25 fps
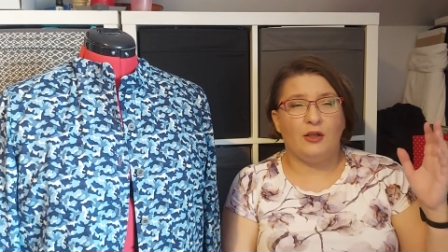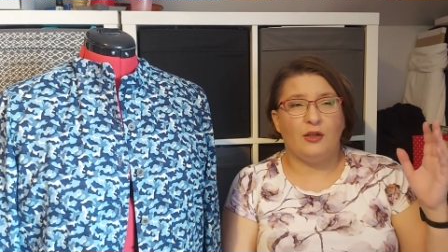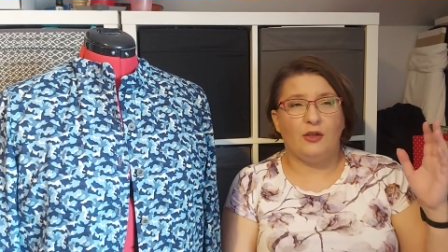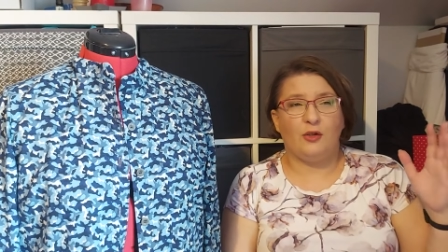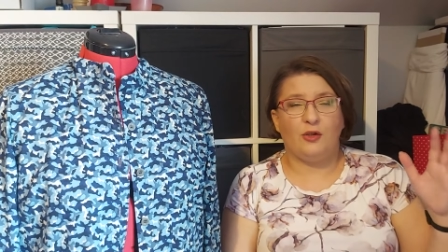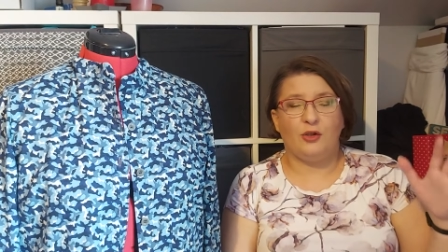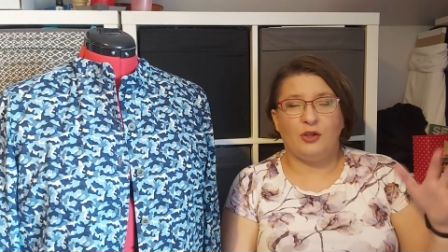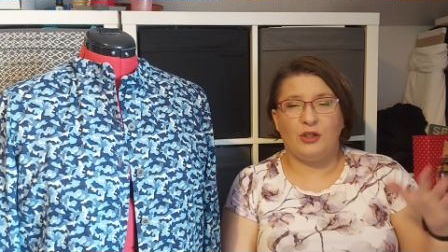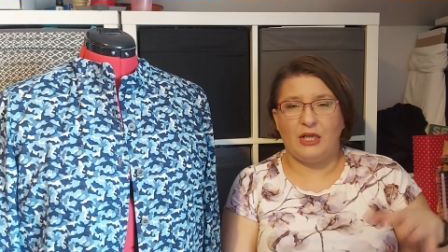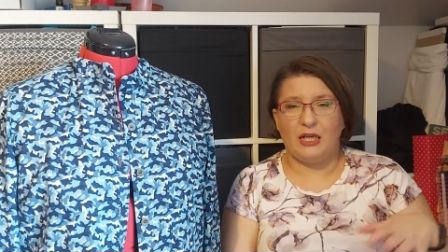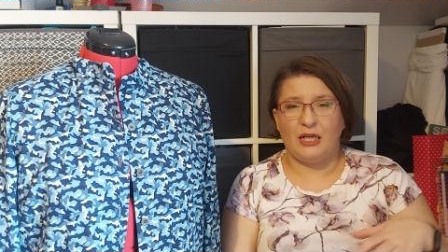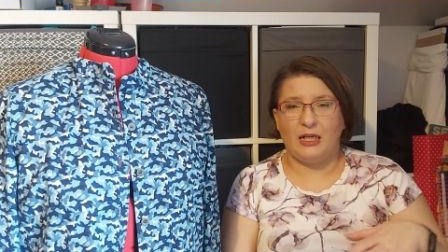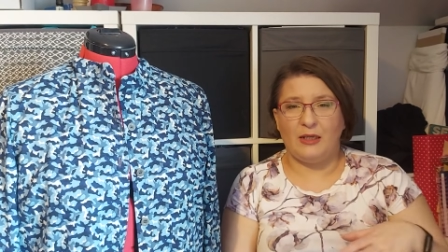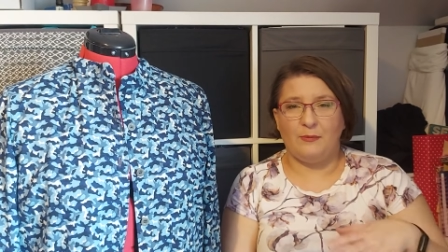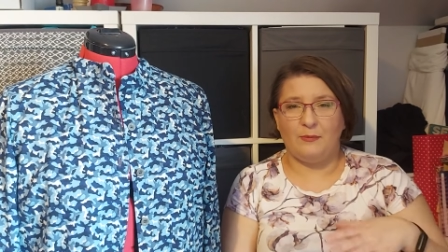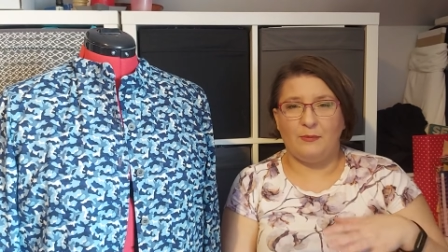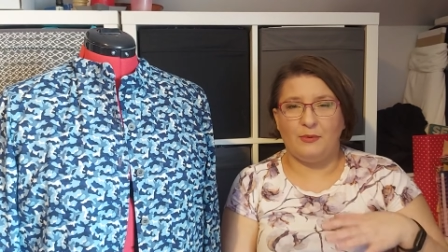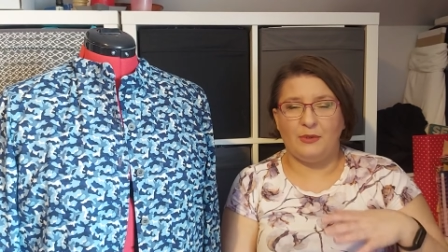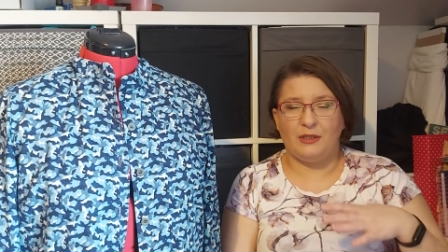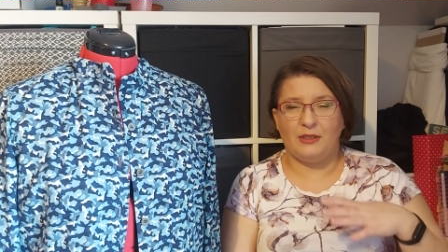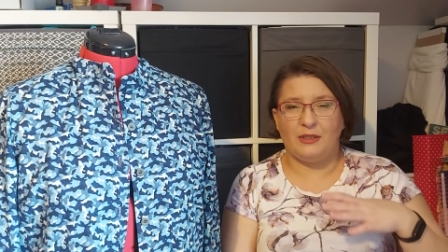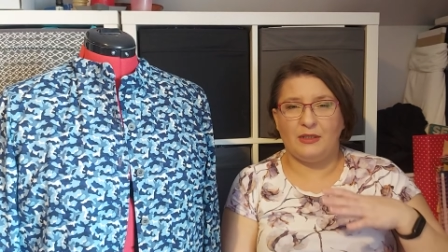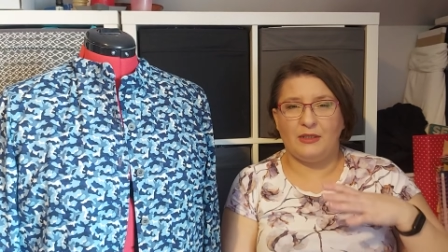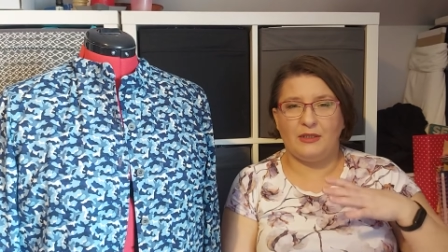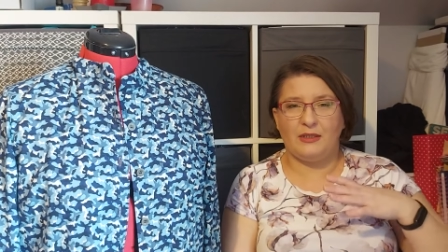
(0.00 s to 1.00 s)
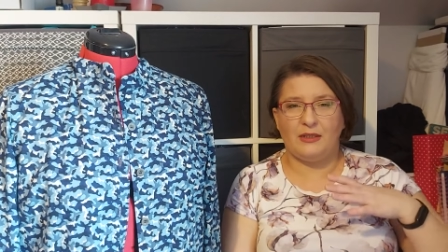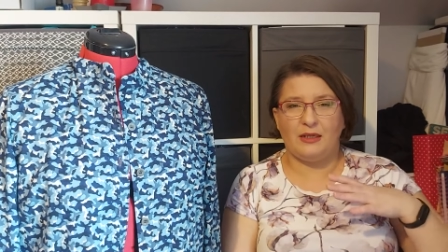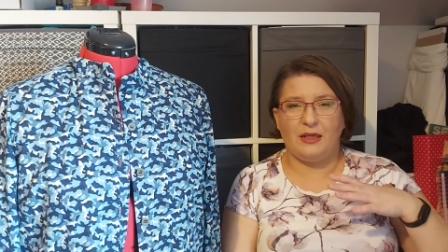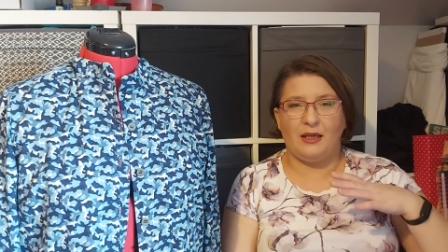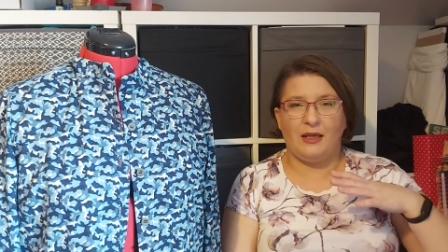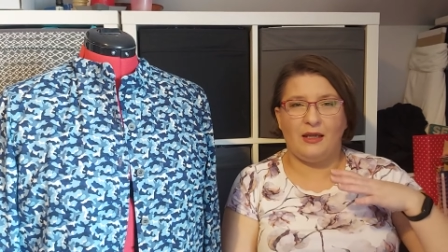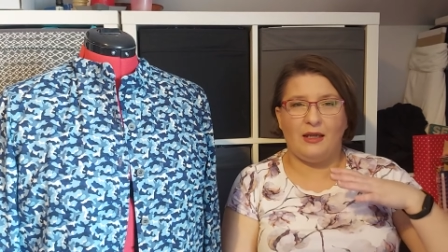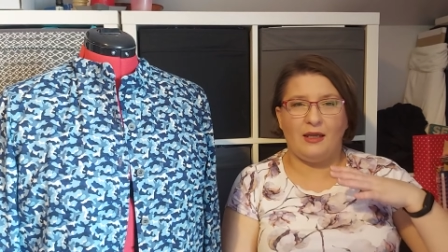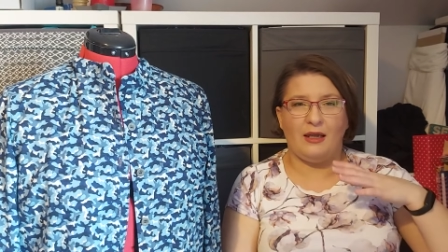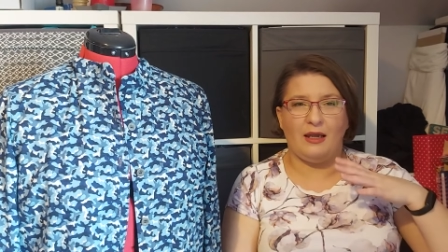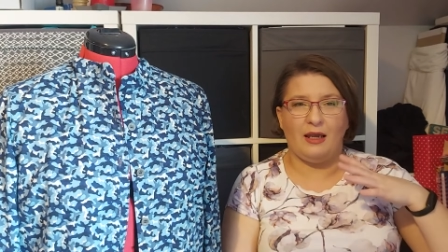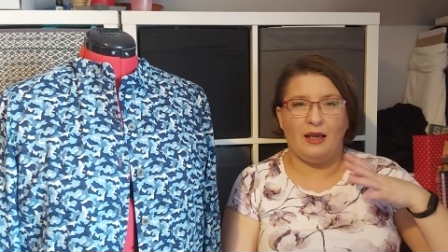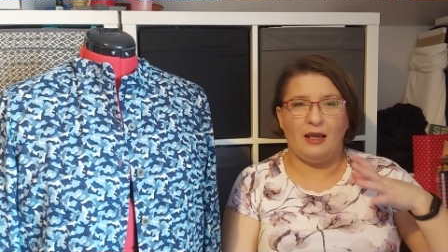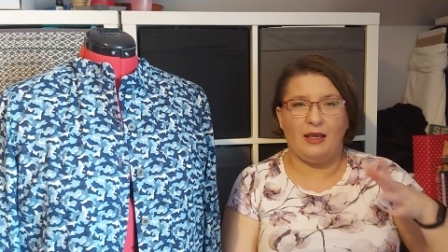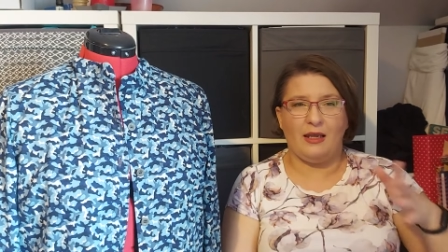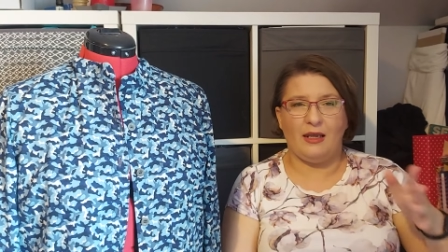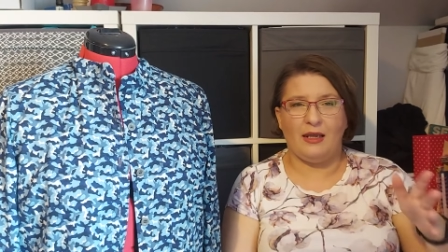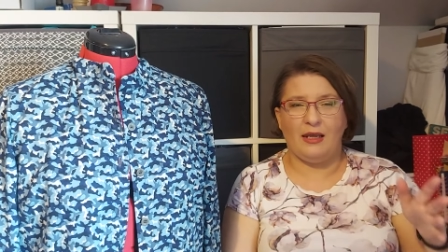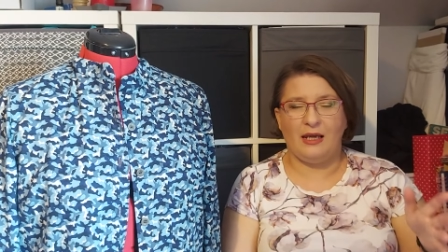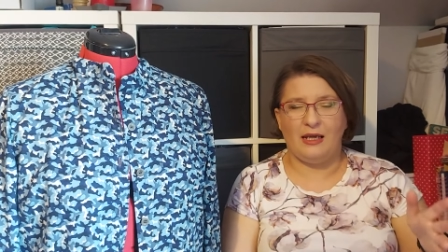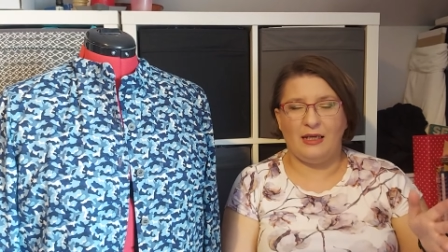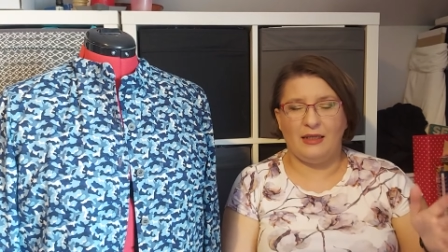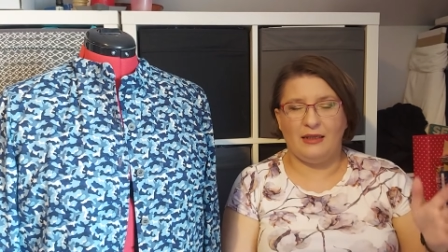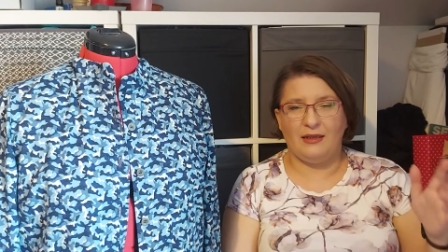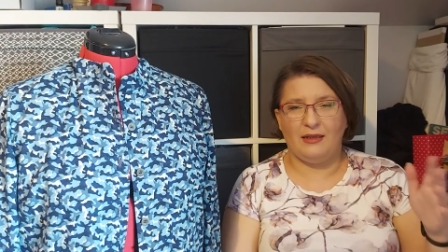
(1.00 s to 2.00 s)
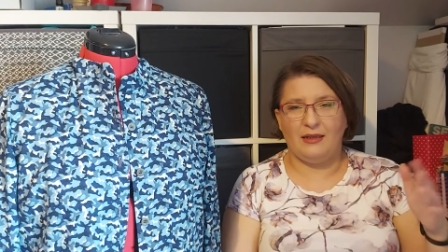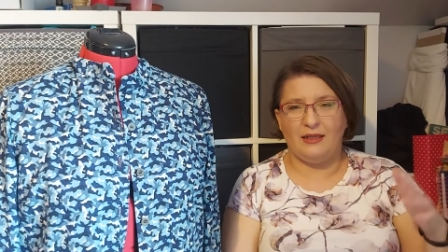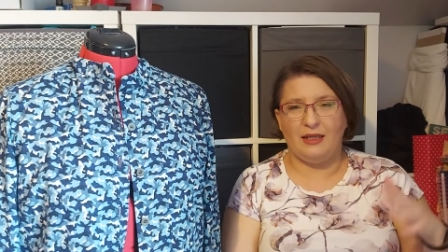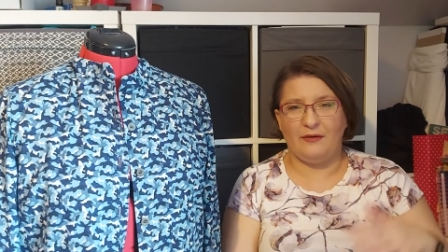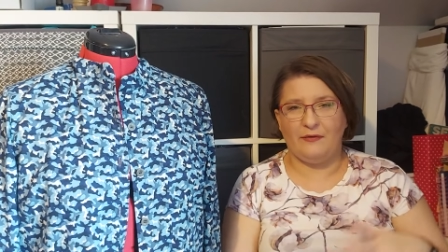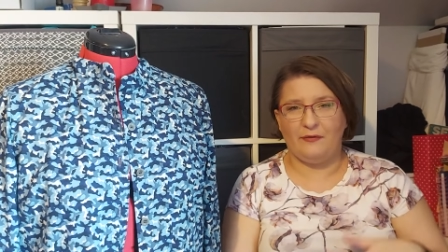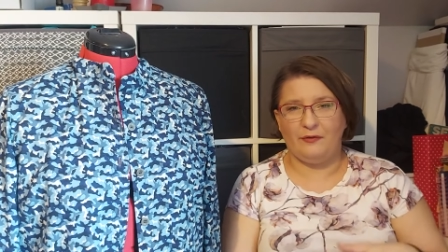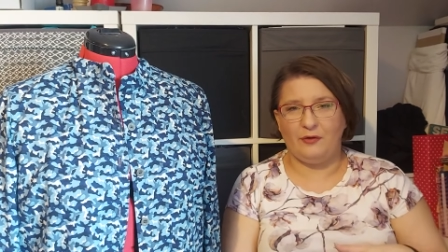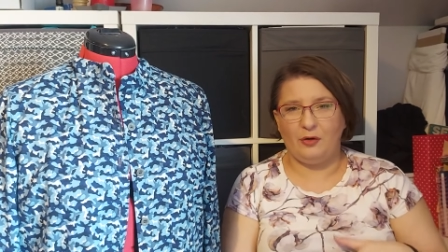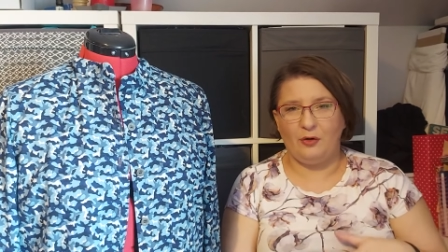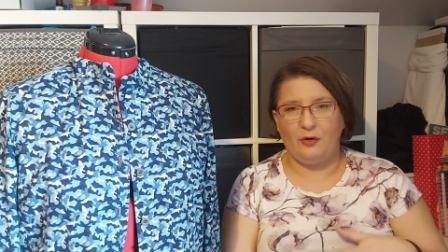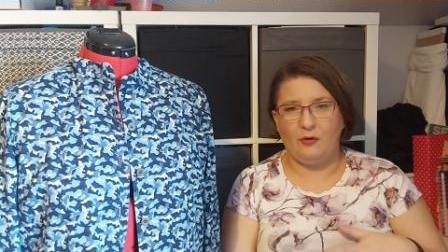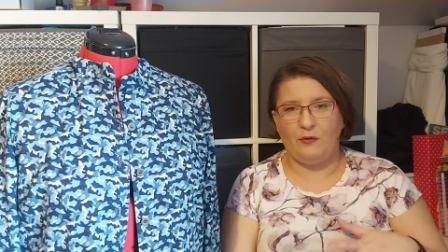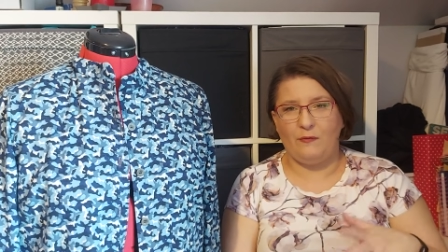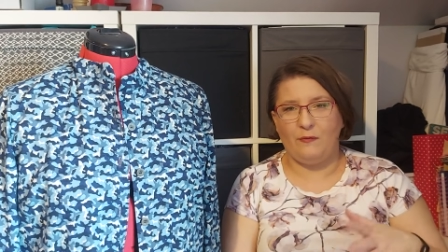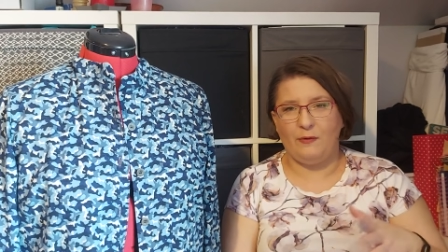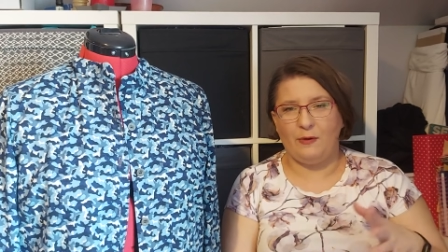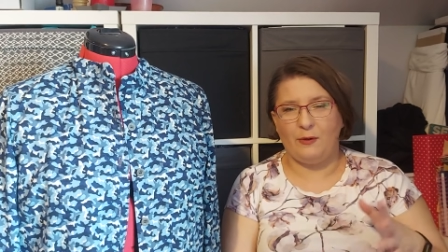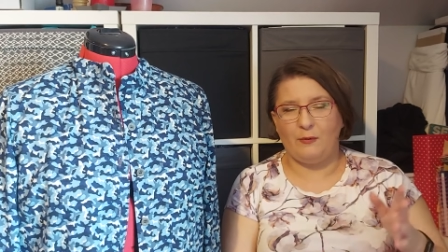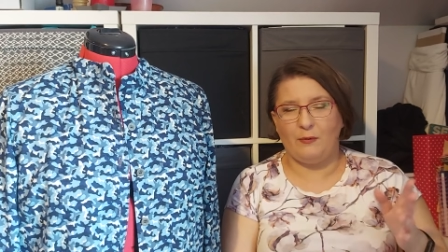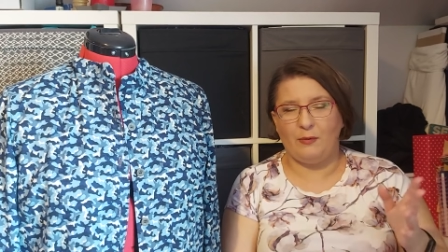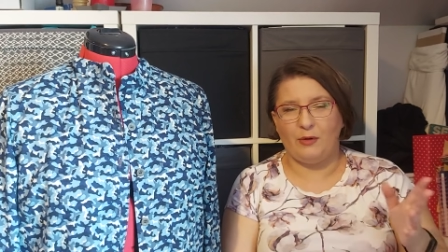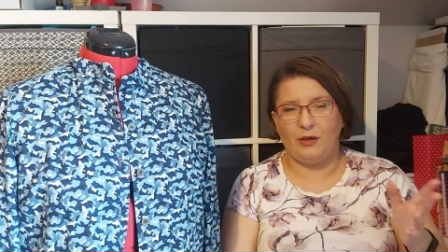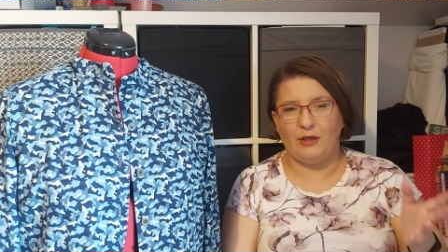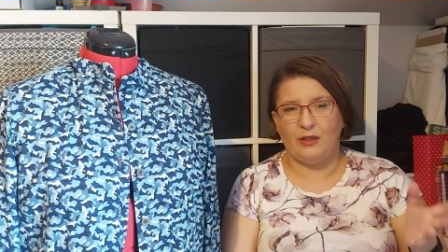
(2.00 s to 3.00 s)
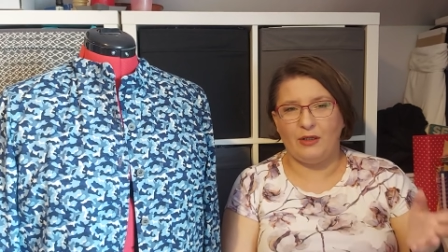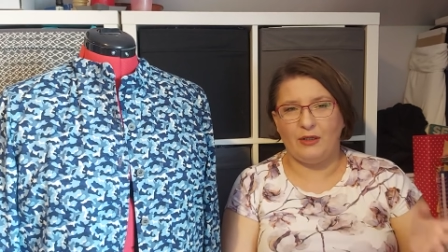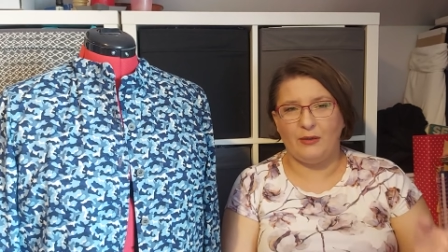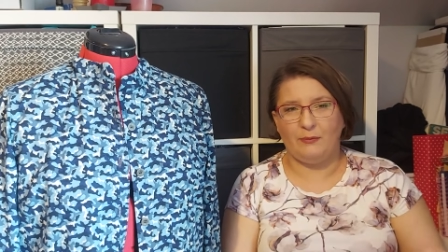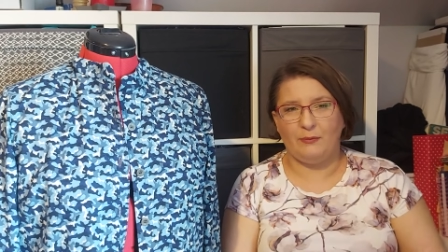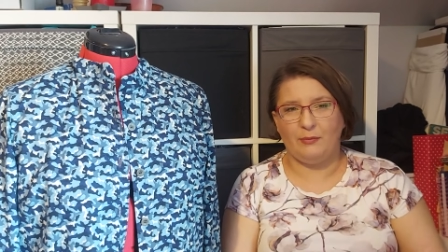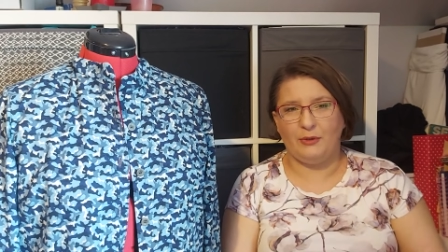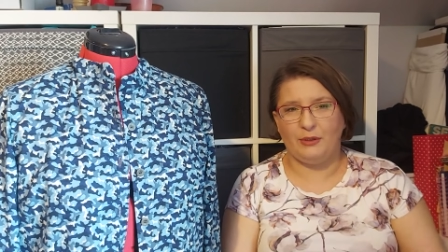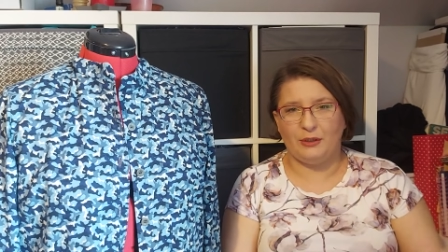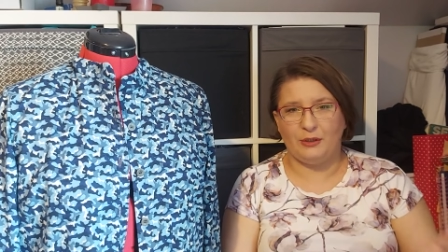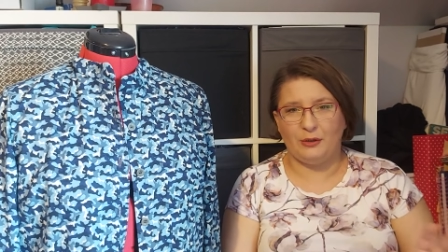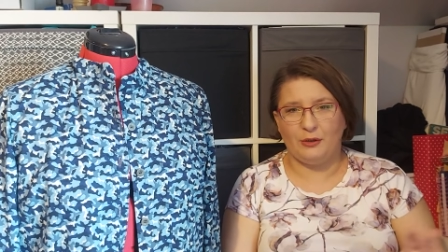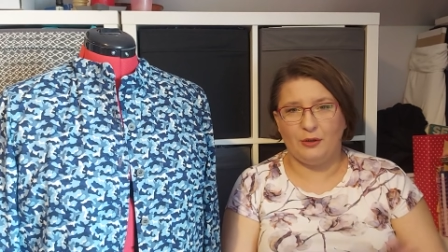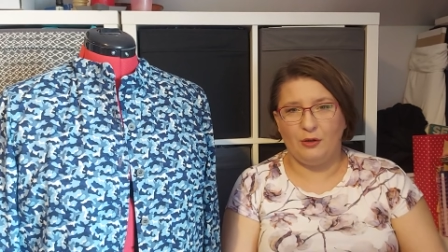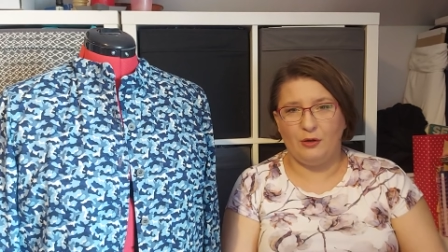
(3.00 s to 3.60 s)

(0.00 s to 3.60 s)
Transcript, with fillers: shapes I had left over were a bit